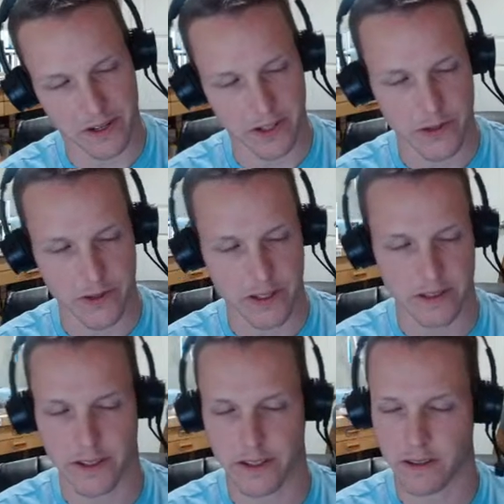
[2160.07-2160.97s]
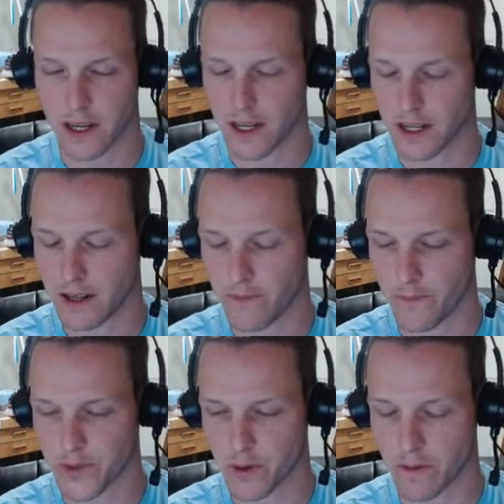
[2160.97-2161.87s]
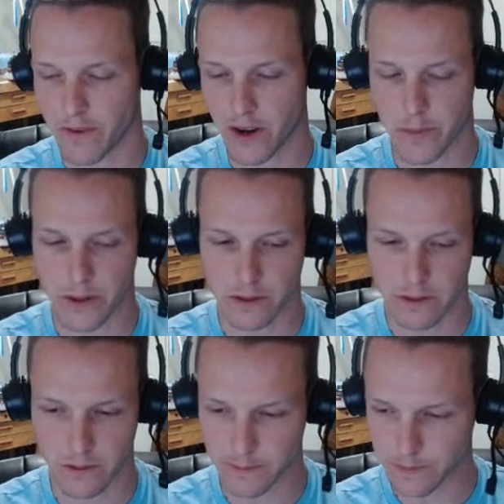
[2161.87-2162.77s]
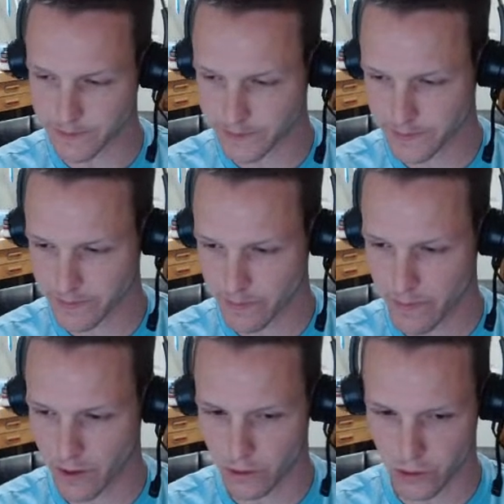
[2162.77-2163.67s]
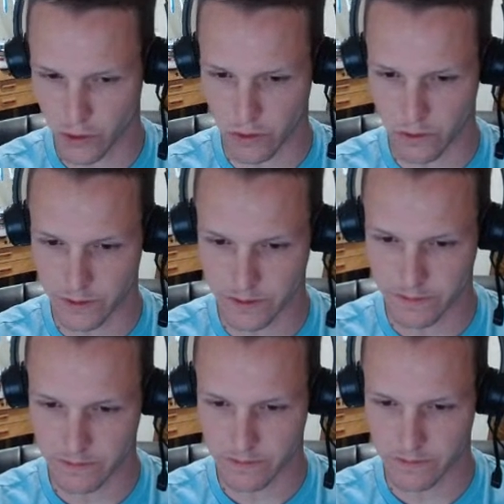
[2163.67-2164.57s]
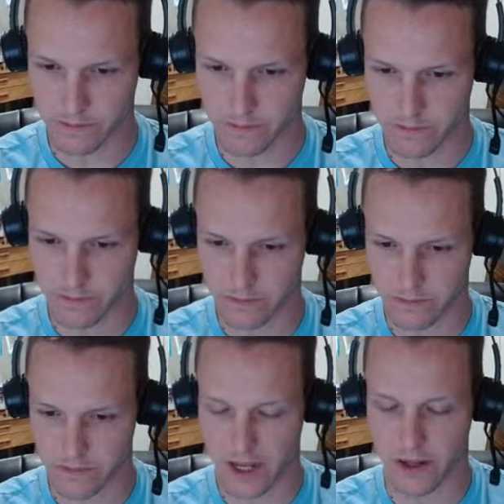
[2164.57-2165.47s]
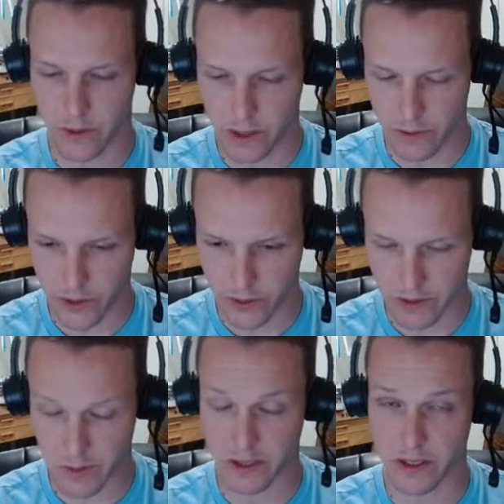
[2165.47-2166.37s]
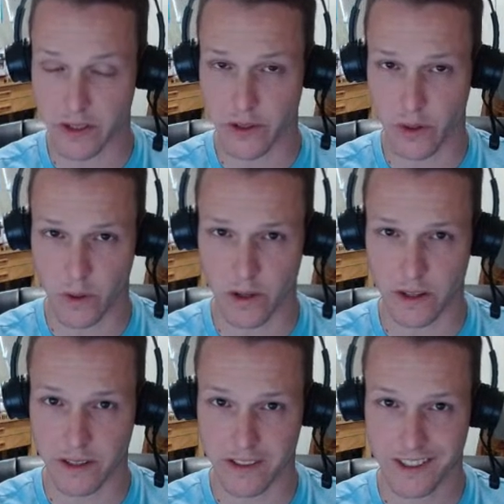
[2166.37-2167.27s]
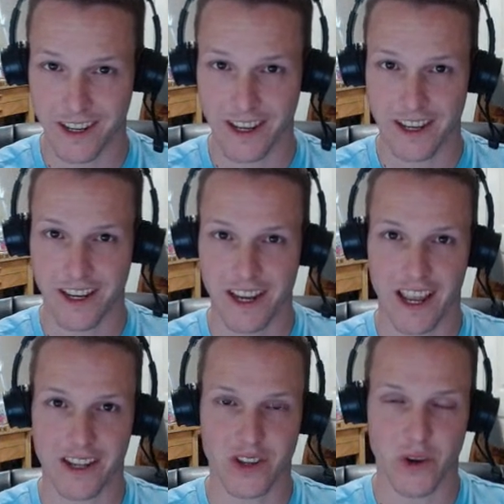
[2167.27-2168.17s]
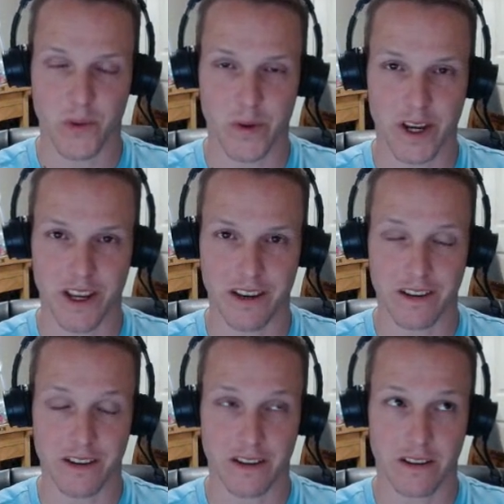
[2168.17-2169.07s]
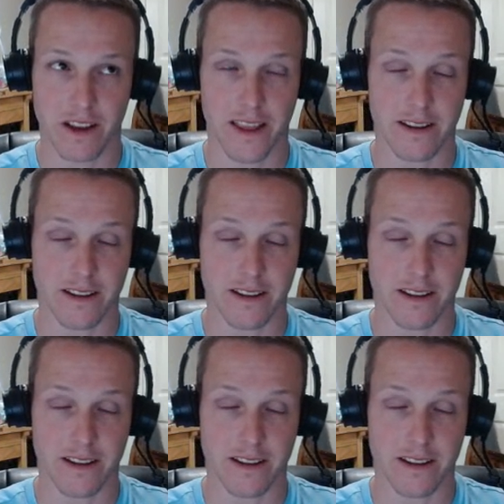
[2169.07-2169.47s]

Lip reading: the history lesson here. So Vanderbilt controlled a lot of the railroads, especially in New York. And so when, at the